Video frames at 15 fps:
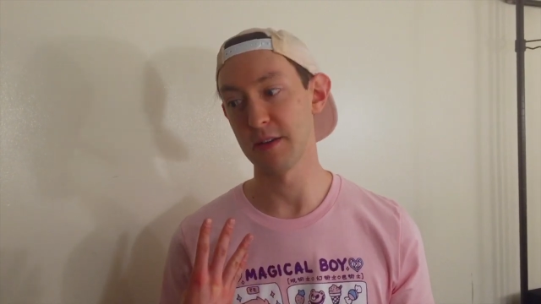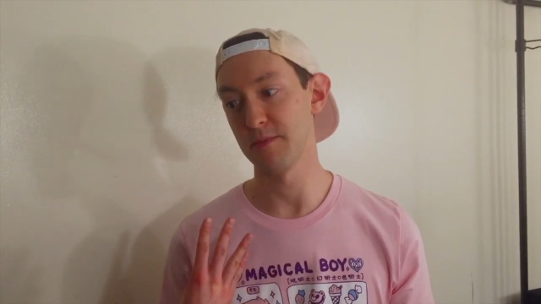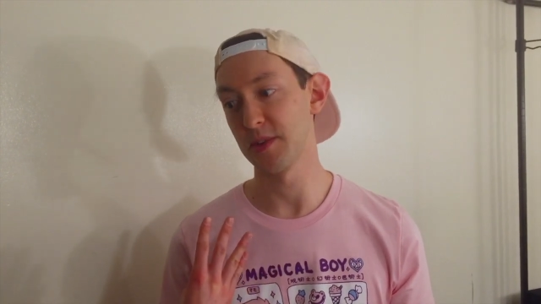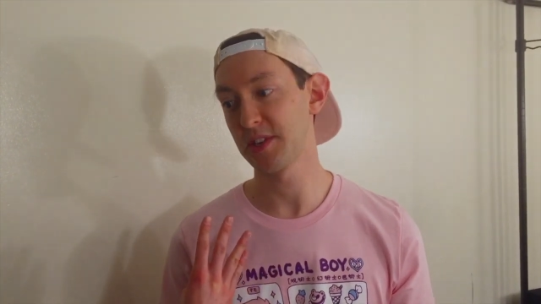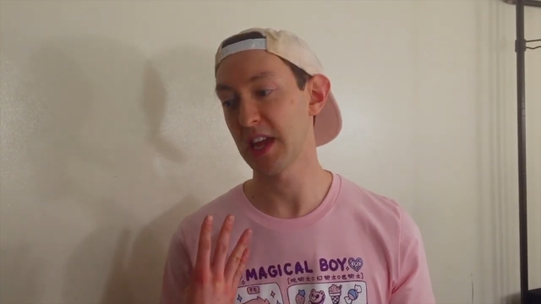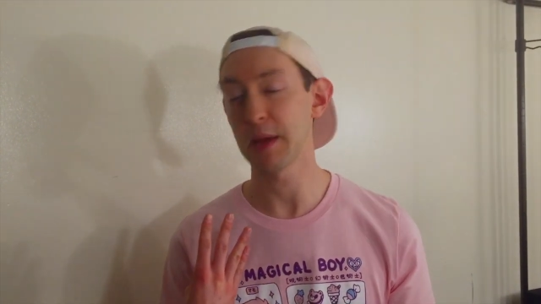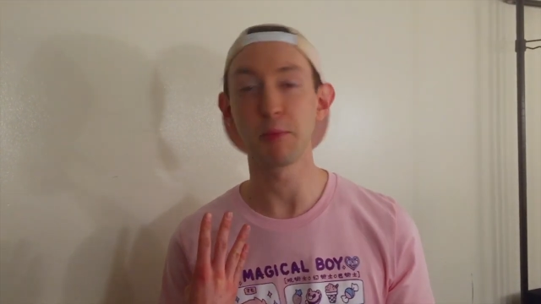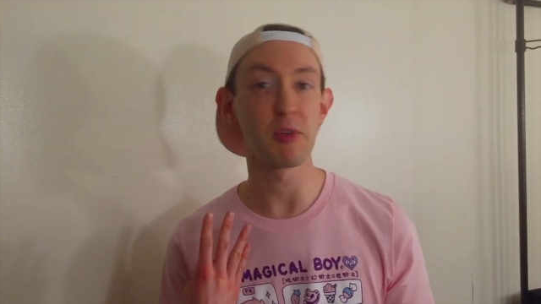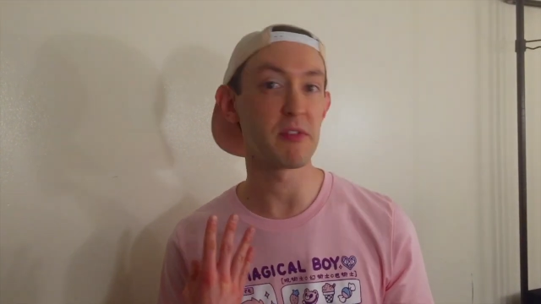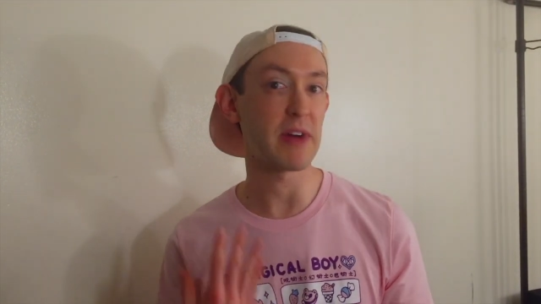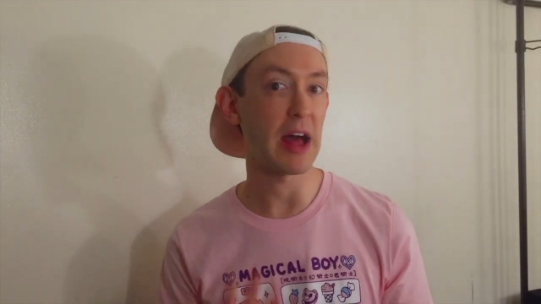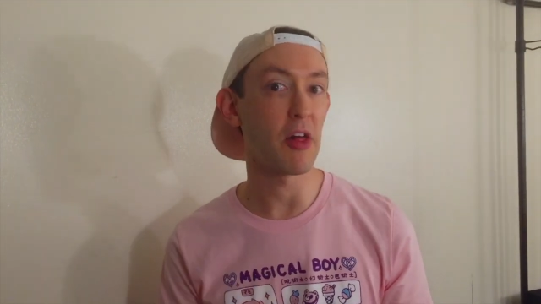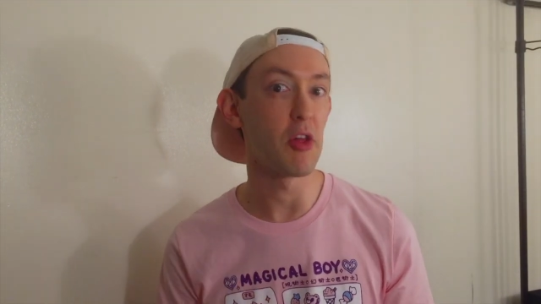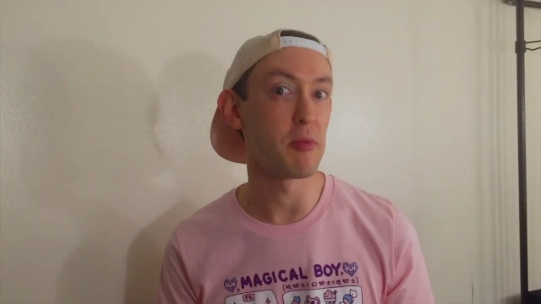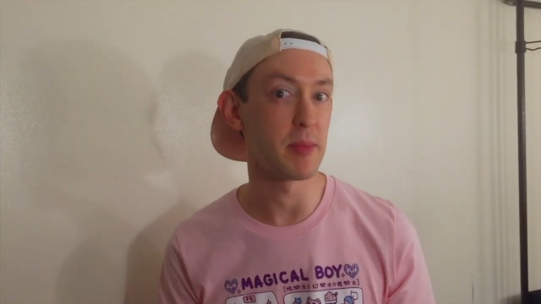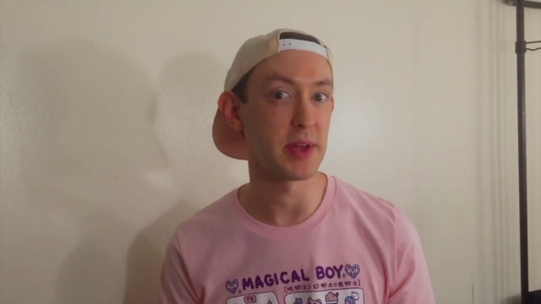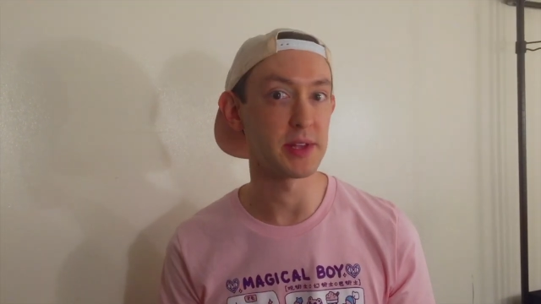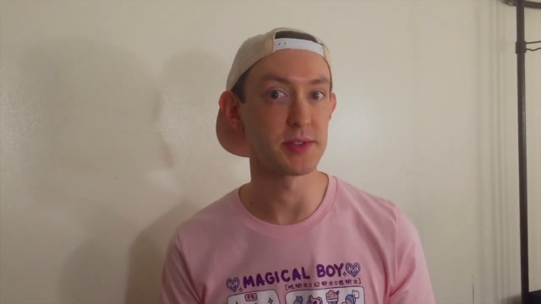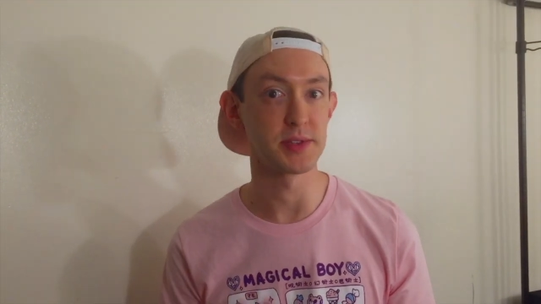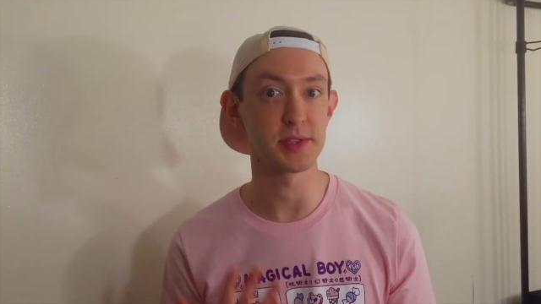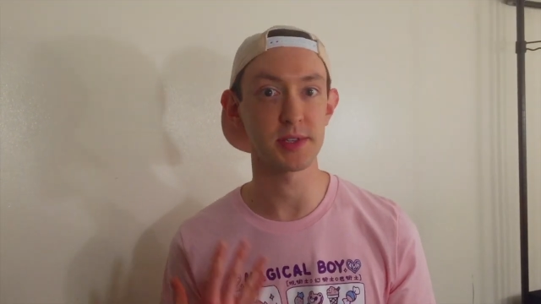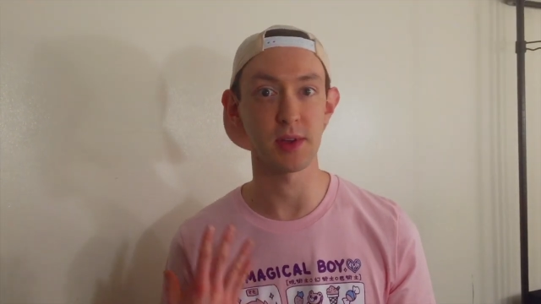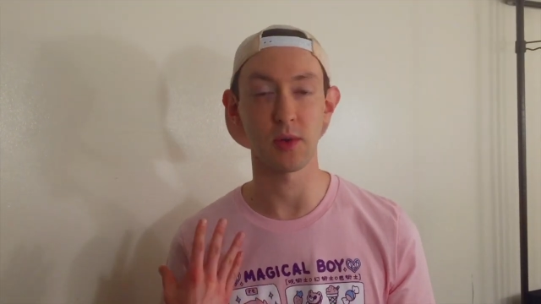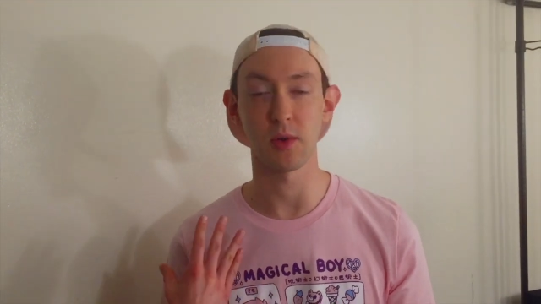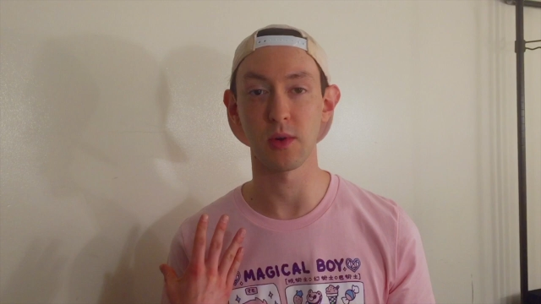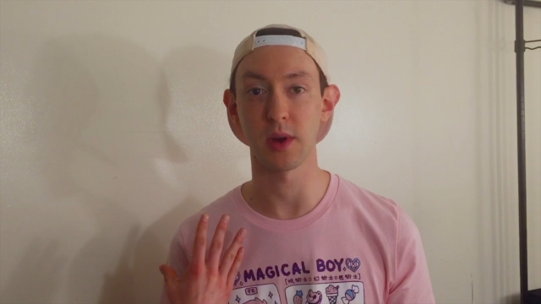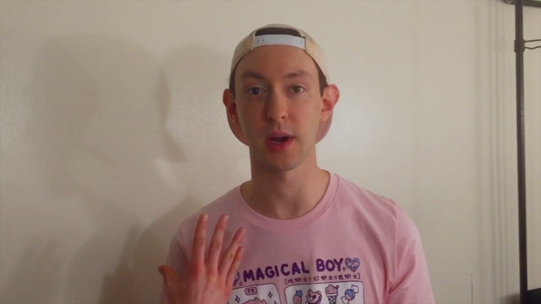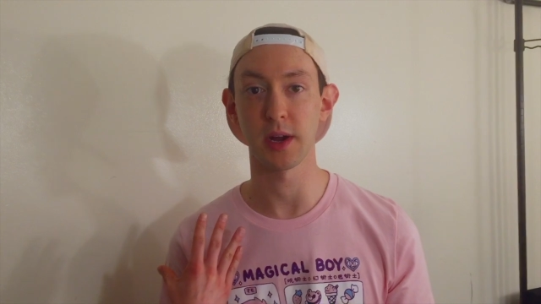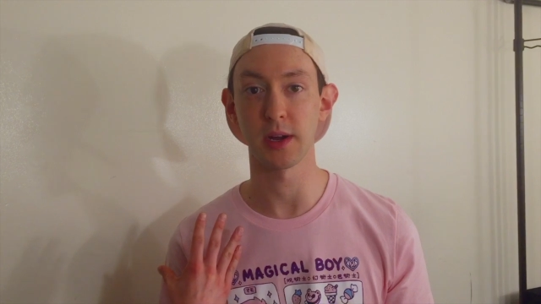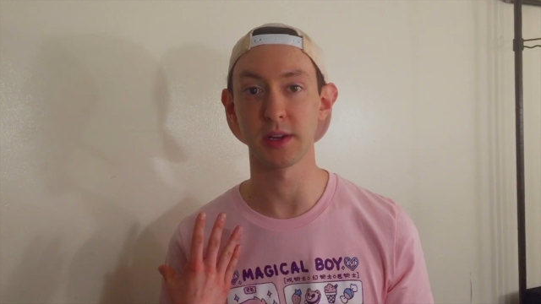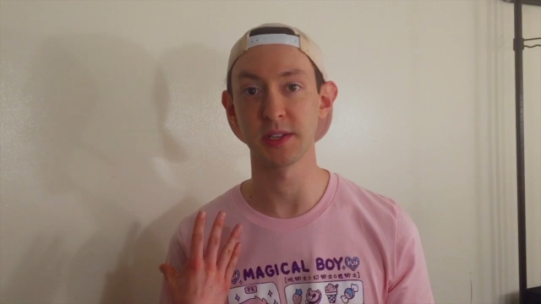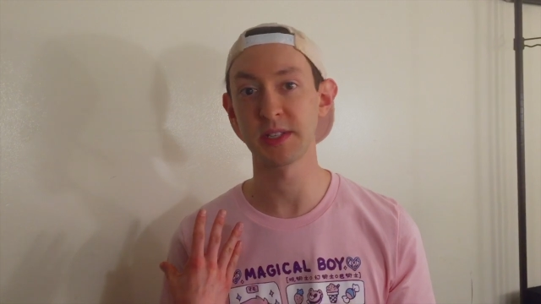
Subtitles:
the table of elements or